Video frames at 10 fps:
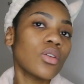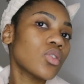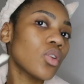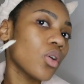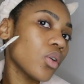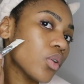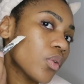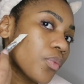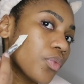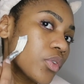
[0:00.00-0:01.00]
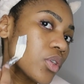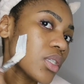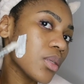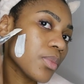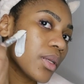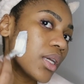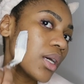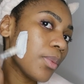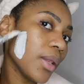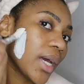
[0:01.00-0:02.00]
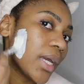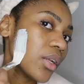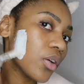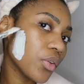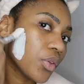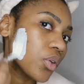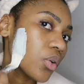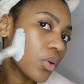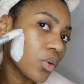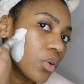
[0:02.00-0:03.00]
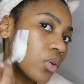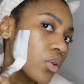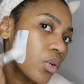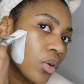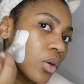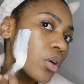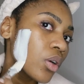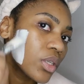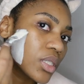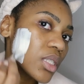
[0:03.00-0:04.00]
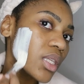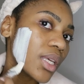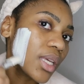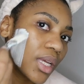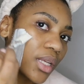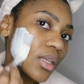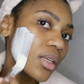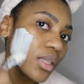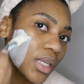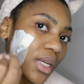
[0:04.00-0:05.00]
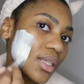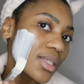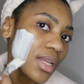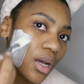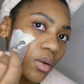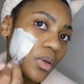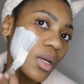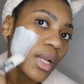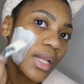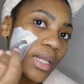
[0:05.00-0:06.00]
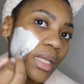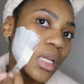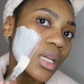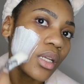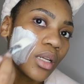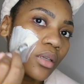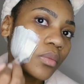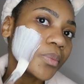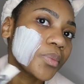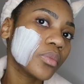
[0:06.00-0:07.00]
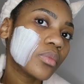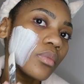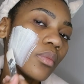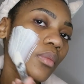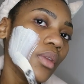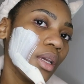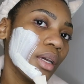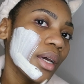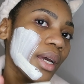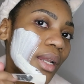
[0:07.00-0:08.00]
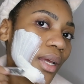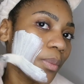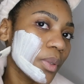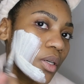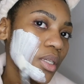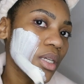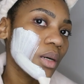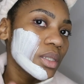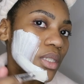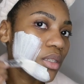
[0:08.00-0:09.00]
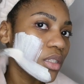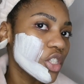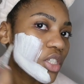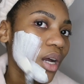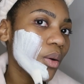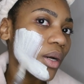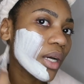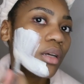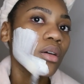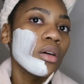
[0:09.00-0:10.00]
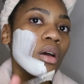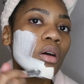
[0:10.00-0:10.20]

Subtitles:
So you simply apply it on your skin that is now clean, and because I was in the shower,